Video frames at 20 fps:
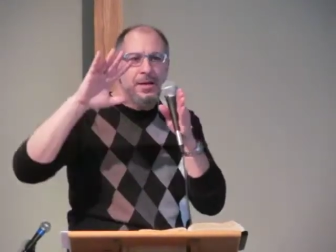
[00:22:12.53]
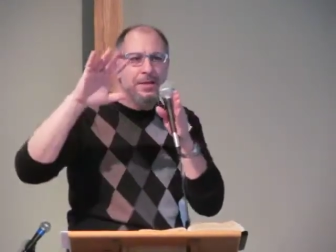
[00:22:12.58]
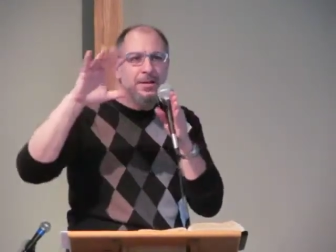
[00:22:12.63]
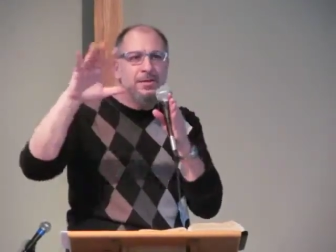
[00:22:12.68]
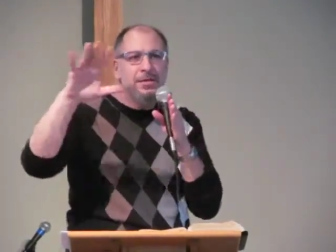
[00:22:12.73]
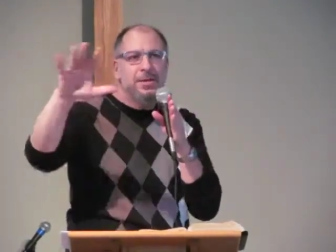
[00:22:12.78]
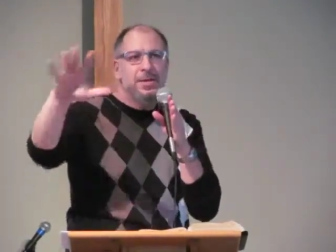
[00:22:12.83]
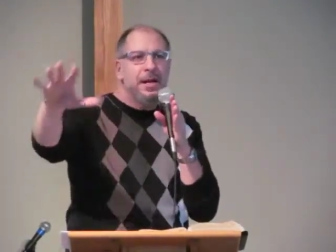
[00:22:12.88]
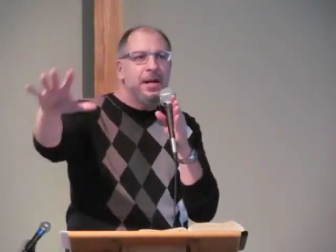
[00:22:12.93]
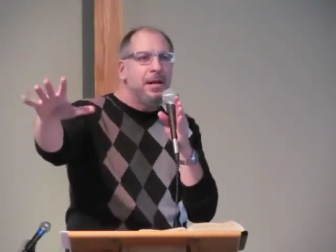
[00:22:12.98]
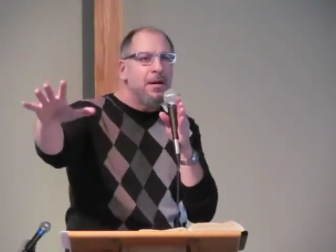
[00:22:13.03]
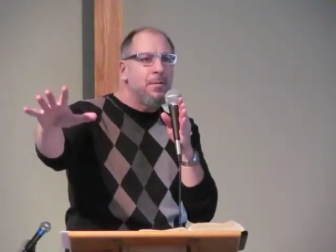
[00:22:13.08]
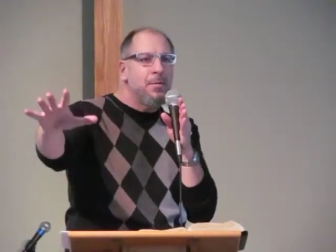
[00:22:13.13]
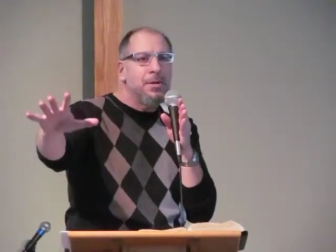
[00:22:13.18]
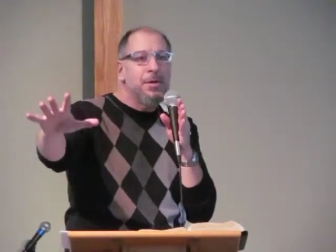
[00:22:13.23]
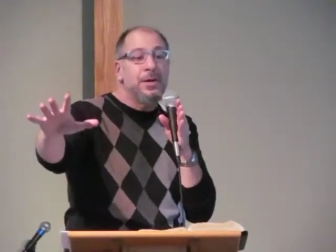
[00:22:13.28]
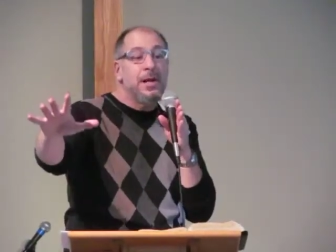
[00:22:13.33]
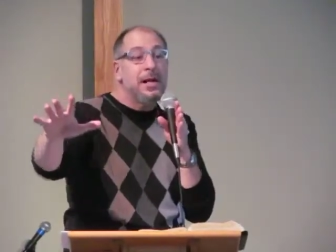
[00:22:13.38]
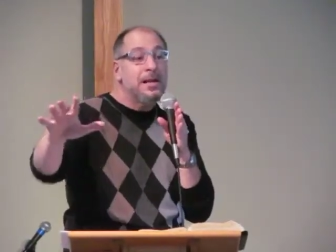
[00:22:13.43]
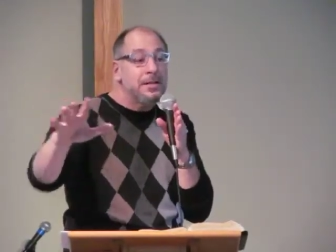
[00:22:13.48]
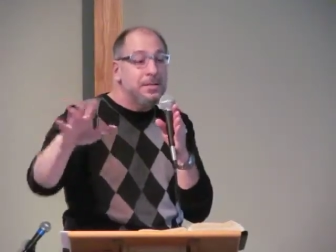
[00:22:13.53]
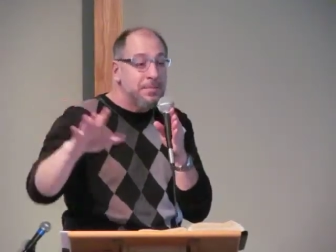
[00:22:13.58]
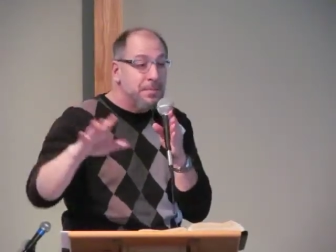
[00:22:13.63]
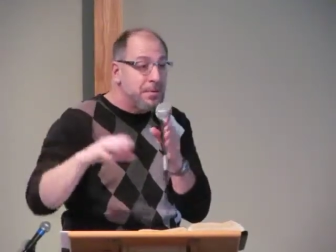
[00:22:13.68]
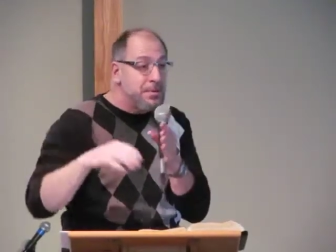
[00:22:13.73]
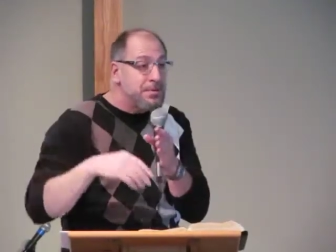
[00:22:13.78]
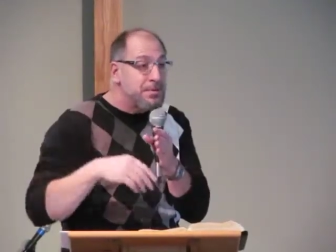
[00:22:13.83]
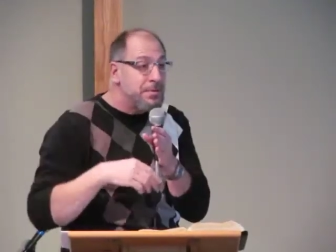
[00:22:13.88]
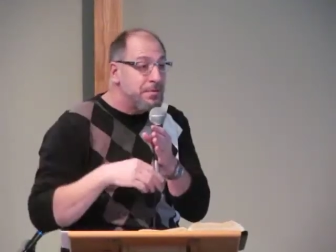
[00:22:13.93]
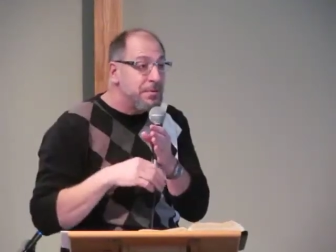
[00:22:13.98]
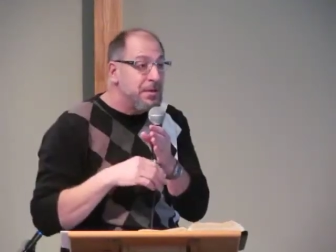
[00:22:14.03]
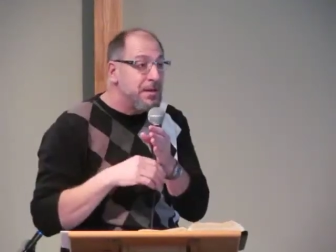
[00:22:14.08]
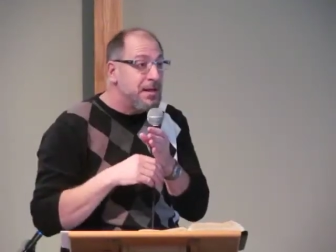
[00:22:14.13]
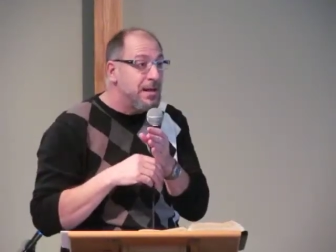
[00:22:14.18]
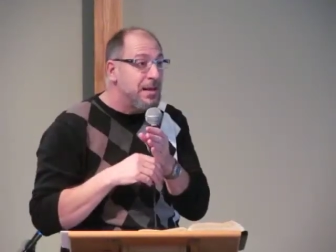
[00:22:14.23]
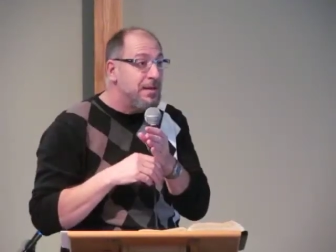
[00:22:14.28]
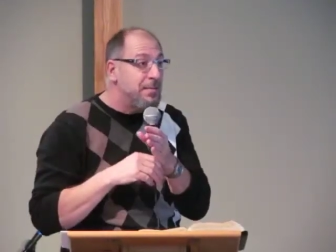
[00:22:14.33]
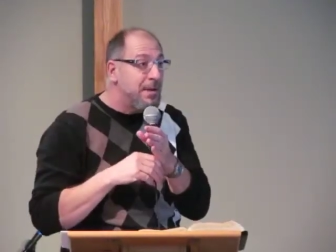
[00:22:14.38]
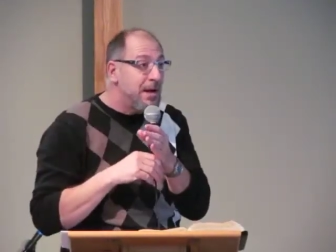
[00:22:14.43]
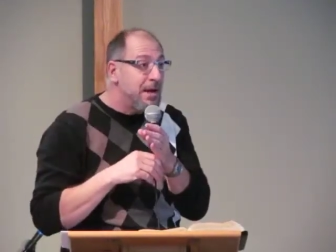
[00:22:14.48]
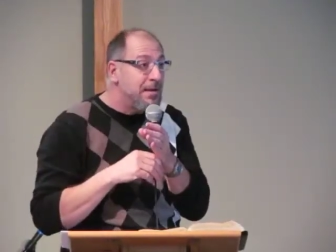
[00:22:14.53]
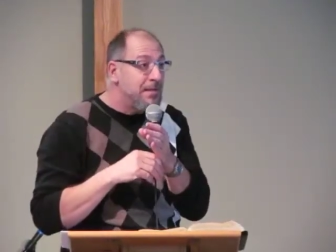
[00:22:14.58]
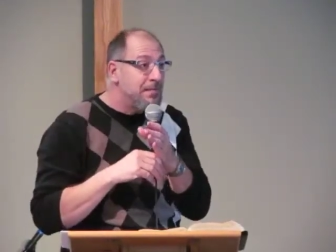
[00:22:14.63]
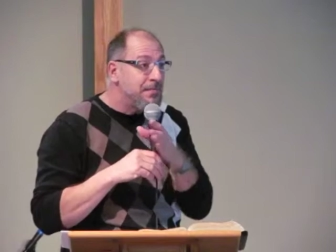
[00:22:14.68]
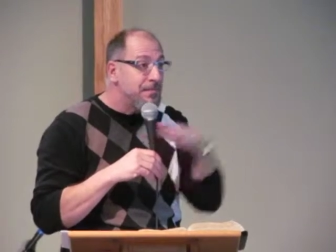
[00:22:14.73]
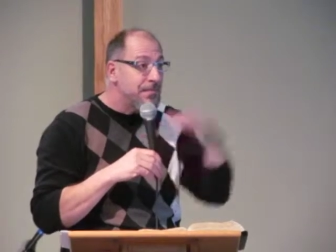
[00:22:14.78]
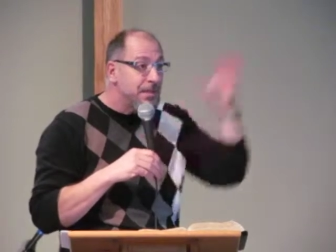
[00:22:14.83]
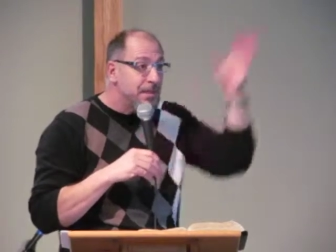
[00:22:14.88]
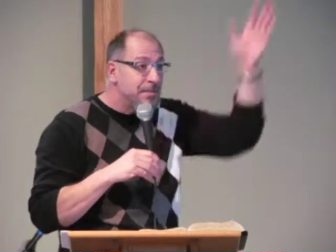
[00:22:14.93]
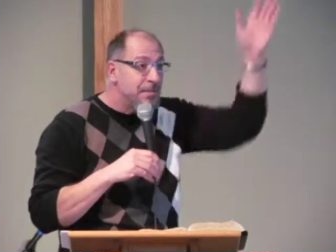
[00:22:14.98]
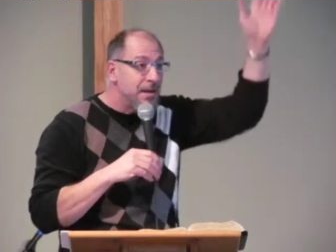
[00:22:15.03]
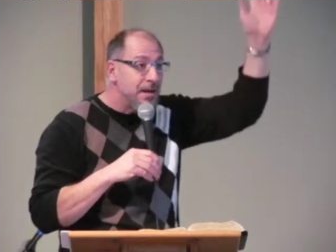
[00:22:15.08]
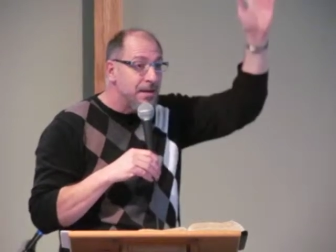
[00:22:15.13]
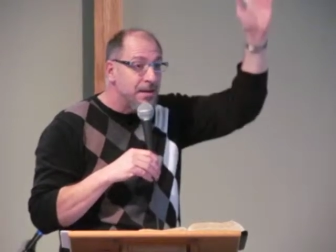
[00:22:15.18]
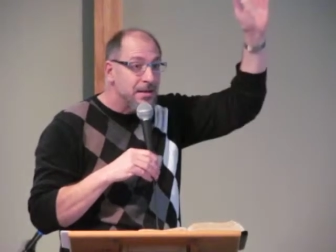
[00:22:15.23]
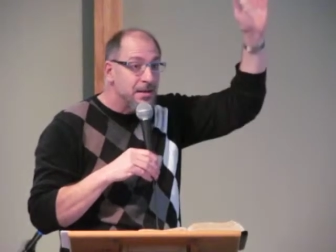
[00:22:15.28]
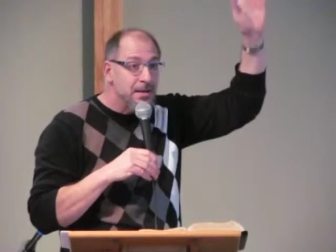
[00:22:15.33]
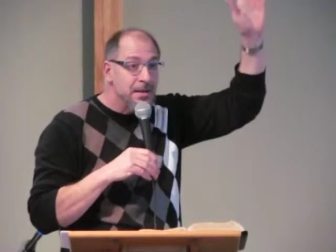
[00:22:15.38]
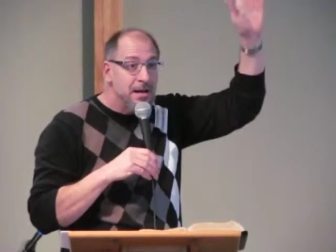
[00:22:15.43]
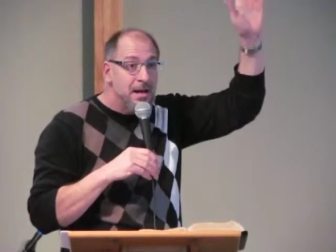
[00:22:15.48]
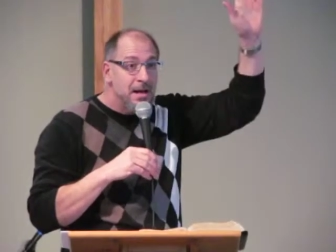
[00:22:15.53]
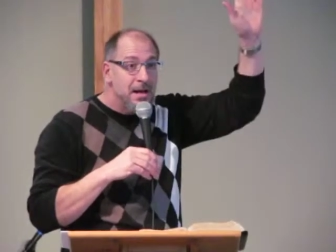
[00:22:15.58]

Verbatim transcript: and you're there where you're not supposed to be. Amen? Come on.